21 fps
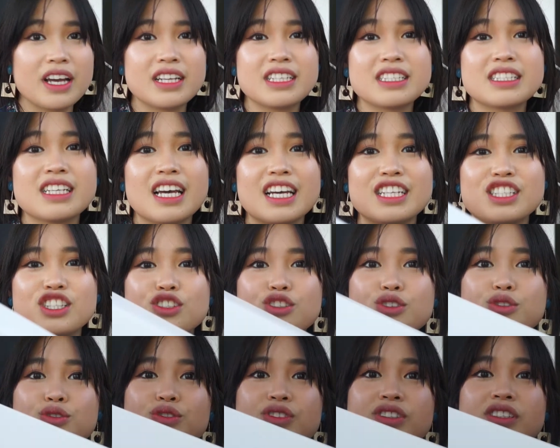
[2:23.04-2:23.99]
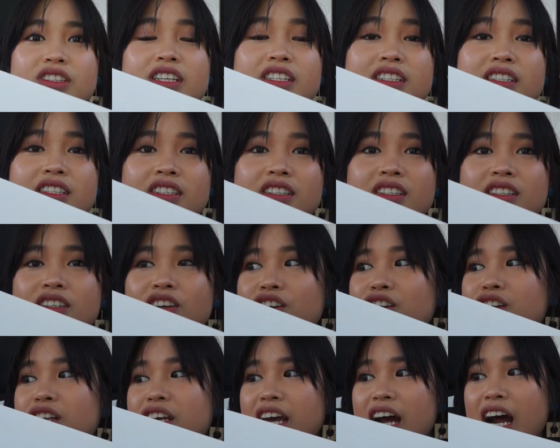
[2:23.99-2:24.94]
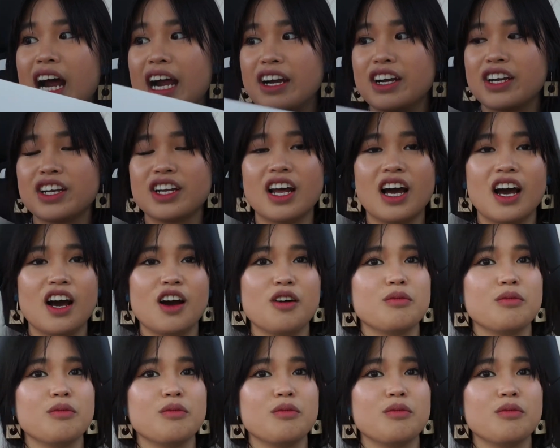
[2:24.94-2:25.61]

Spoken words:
I decided to use this curling iron.